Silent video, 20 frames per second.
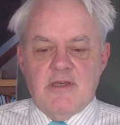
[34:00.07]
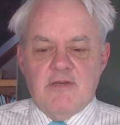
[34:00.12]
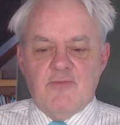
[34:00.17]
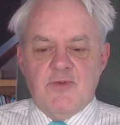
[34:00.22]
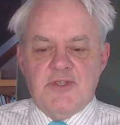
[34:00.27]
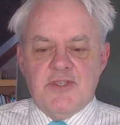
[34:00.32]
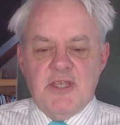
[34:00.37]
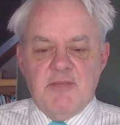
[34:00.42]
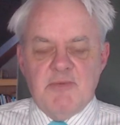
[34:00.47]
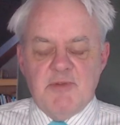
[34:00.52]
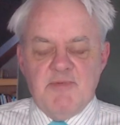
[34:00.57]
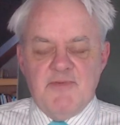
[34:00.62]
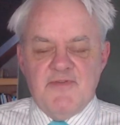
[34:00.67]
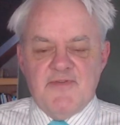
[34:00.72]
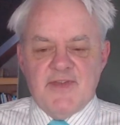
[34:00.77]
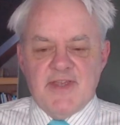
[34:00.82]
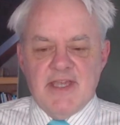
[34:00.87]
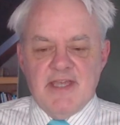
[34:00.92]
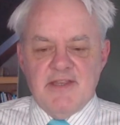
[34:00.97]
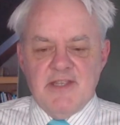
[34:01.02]
We seem to be
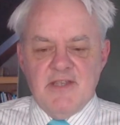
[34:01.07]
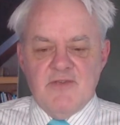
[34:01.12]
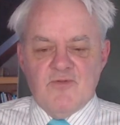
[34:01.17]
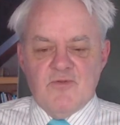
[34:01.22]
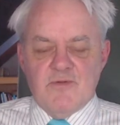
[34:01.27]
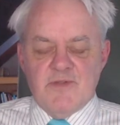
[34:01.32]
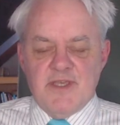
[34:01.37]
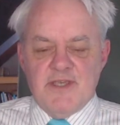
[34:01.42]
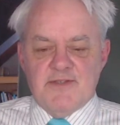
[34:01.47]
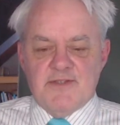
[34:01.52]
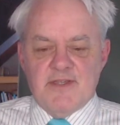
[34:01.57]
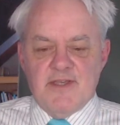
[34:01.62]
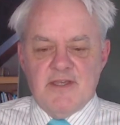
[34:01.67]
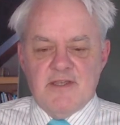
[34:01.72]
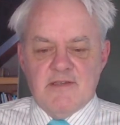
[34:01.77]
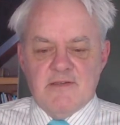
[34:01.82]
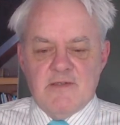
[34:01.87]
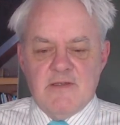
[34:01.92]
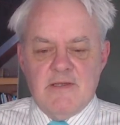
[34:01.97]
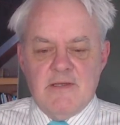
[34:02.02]
forgetting all these
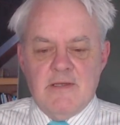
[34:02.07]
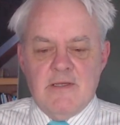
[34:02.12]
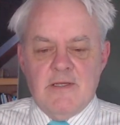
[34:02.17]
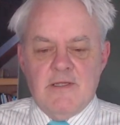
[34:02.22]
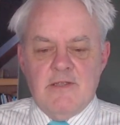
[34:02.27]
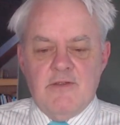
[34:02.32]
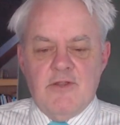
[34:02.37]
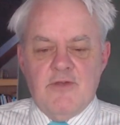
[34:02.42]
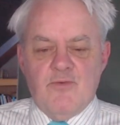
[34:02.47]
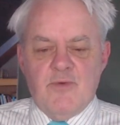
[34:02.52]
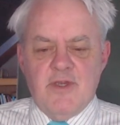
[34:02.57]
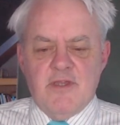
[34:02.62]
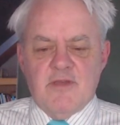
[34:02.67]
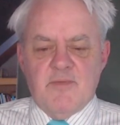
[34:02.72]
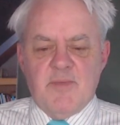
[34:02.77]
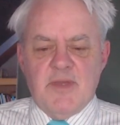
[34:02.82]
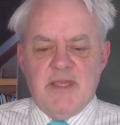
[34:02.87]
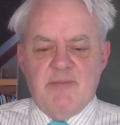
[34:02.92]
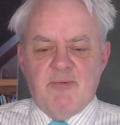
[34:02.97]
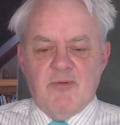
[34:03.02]
things. We're the
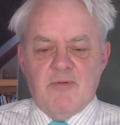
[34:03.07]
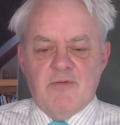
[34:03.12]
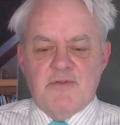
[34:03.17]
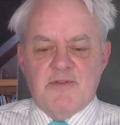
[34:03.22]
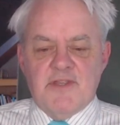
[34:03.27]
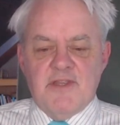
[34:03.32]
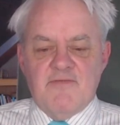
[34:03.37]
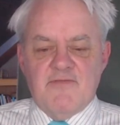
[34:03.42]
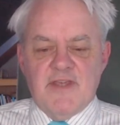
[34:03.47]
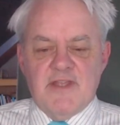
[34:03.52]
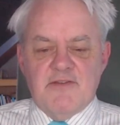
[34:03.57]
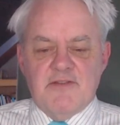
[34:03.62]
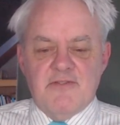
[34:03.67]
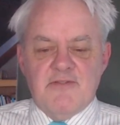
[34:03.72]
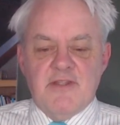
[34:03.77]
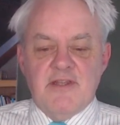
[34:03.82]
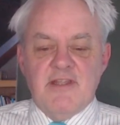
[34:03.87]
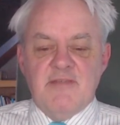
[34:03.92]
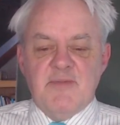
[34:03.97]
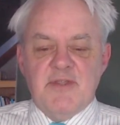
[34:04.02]
people that invented
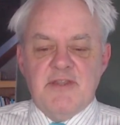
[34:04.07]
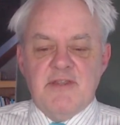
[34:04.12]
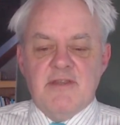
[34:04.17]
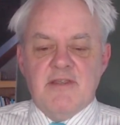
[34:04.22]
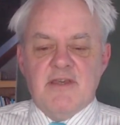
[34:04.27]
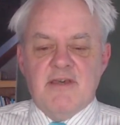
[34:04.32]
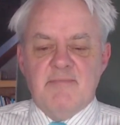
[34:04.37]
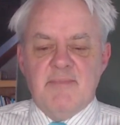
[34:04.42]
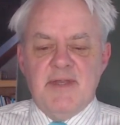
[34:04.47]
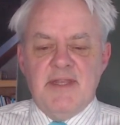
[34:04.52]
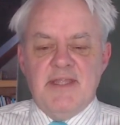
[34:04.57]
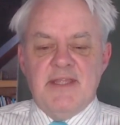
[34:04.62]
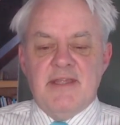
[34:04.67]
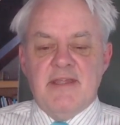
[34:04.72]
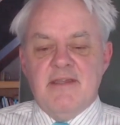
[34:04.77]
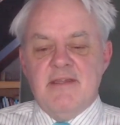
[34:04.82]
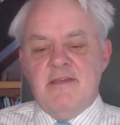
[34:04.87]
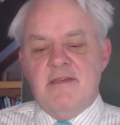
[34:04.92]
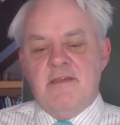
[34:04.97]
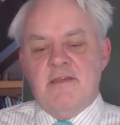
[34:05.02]
the limited company,
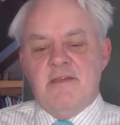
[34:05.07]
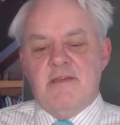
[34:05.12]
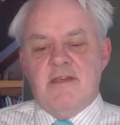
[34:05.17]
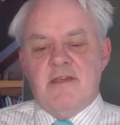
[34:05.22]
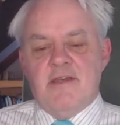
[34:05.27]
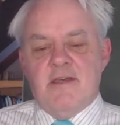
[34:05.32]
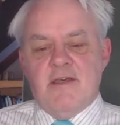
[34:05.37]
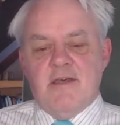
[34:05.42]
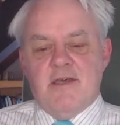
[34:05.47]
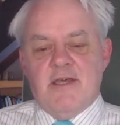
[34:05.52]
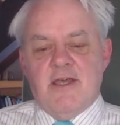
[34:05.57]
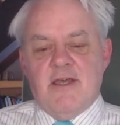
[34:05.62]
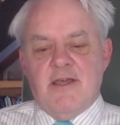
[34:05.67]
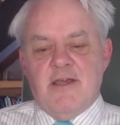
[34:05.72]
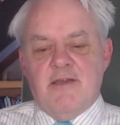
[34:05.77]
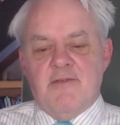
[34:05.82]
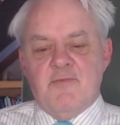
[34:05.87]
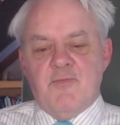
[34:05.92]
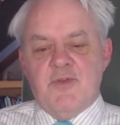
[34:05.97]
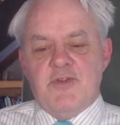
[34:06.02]

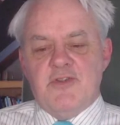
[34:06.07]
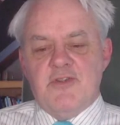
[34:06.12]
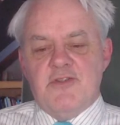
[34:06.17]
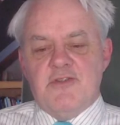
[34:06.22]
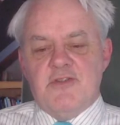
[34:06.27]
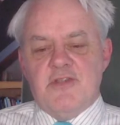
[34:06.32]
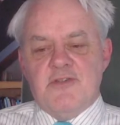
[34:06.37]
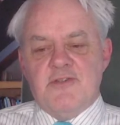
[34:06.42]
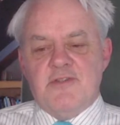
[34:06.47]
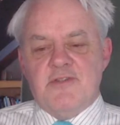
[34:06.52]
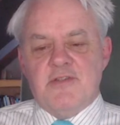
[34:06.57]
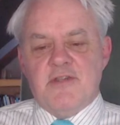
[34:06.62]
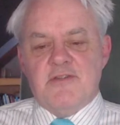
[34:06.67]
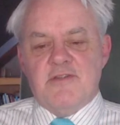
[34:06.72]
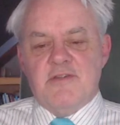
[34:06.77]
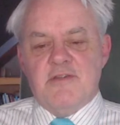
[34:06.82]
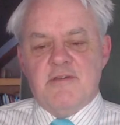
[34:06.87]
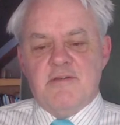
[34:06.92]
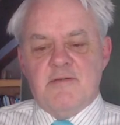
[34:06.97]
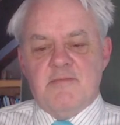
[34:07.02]
which is just such
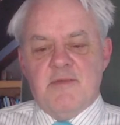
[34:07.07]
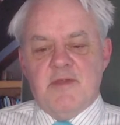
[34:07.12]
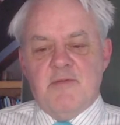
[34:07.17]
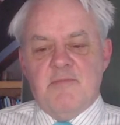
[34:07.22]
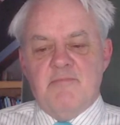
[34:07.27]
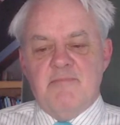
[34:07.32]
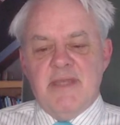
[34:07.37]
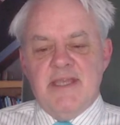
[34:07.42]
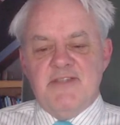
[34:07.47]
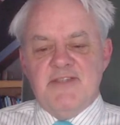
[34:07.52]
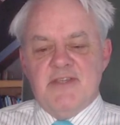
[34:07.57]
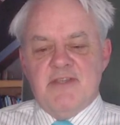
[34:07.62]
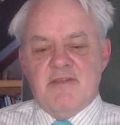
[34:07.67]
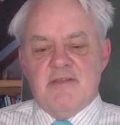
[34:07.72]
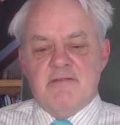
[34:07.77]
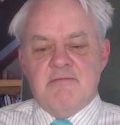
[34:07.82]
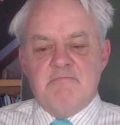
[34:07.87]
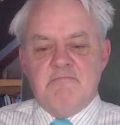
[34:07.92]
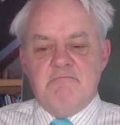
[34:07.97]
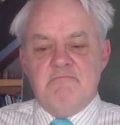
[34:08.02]
an
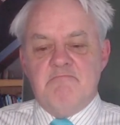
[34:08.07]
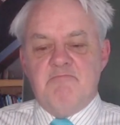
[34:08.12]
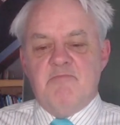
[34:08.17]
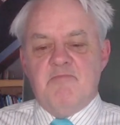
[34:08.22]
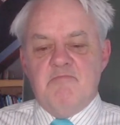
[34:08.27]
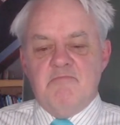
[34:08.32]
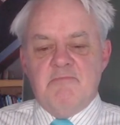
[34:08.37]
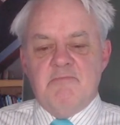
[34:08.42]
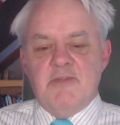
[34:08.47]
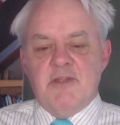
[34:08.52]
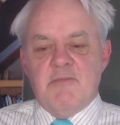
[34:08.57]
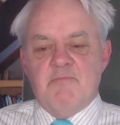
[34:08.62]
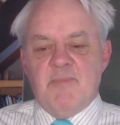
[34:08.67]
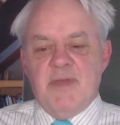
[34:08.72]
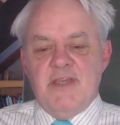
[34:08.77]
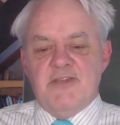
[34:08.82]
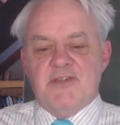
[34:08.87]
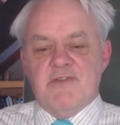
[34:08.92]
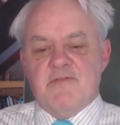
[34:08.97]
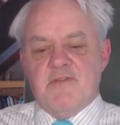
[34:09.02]
amazing
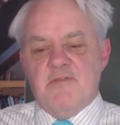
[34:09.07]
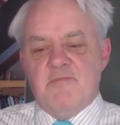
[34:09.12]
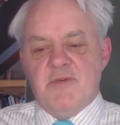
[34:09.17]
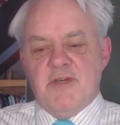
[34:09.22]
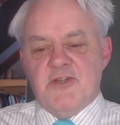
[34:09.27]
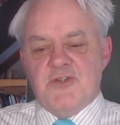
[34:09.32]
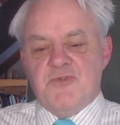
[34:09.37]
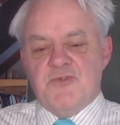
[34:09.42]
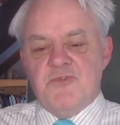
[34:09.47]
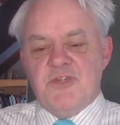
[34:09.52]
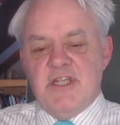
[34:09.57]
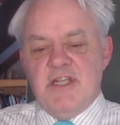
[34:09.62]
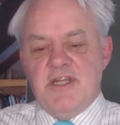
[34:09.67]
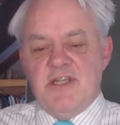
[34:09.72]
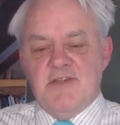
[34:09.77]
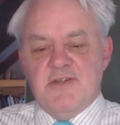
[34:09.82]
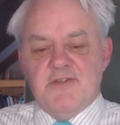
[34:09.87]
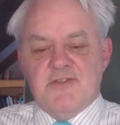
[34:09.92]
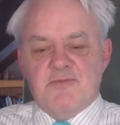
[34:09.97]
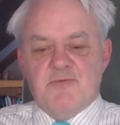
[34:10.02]
piece of commercial
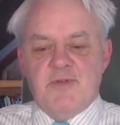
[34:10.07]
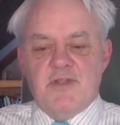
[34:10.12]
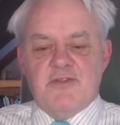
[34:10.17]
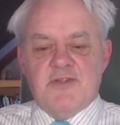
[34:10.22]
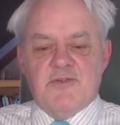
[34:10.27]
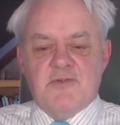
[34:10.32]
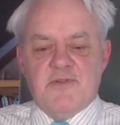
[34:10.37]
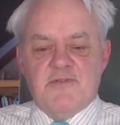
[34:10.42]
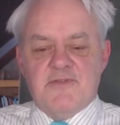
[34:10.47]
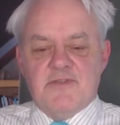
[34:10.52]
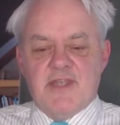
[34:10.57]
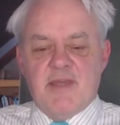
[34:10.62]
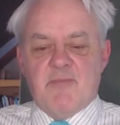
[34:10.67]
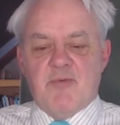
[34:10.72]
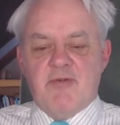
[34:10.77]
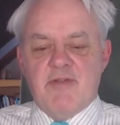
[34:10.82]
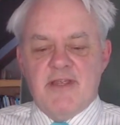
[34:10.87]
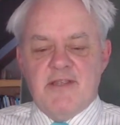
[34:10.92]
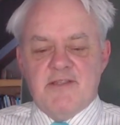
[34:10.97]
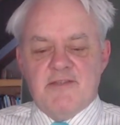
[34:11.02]
genius, which sort of
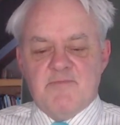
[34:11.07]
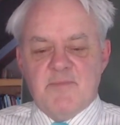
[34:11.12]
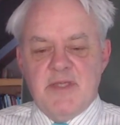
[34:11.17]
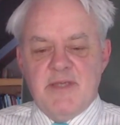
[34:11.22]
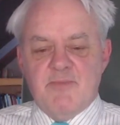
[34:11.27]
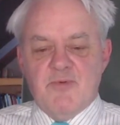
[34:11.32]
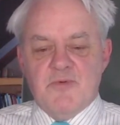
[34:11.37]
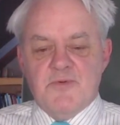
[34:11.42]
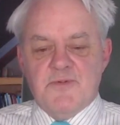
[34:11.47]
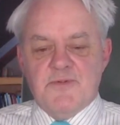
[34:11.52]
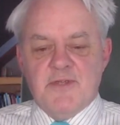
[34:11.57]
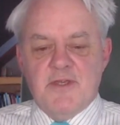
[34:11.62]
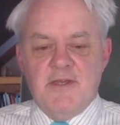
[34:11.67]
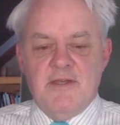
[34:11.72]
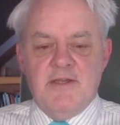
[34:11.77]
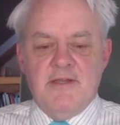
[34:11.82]
separates people's,